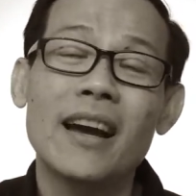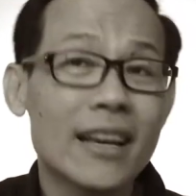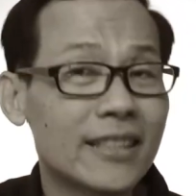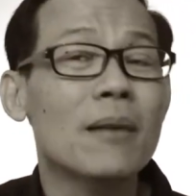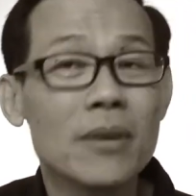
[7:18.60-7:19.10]

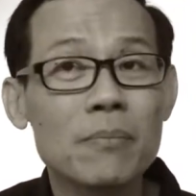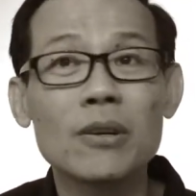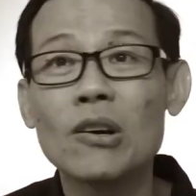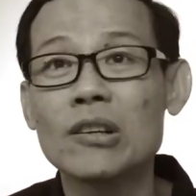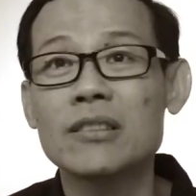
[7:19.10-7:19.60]
I accept it
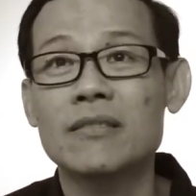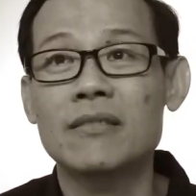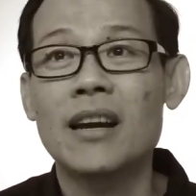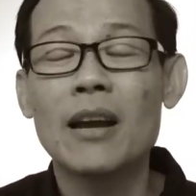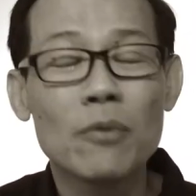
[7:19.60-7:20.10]
because
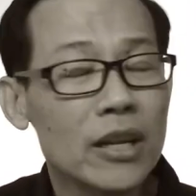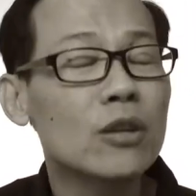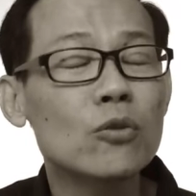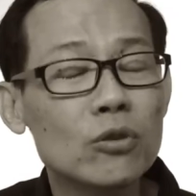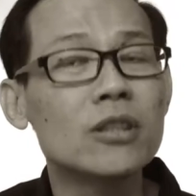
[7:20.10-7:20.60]
I
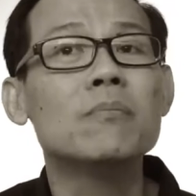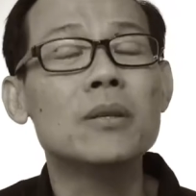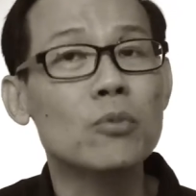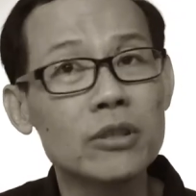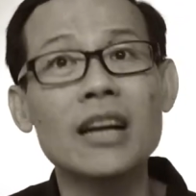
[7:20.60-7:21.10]
really couldn't
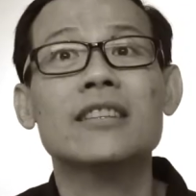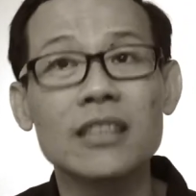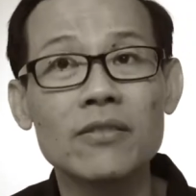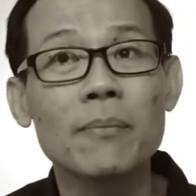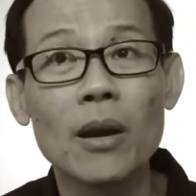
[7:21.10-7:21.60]
be
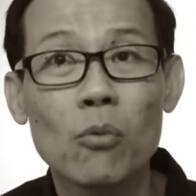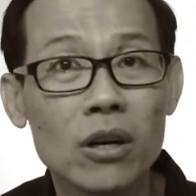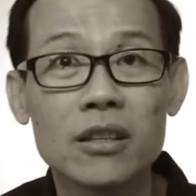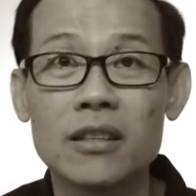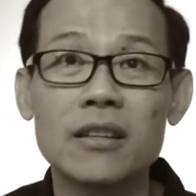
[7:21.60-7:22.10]
productive in my work.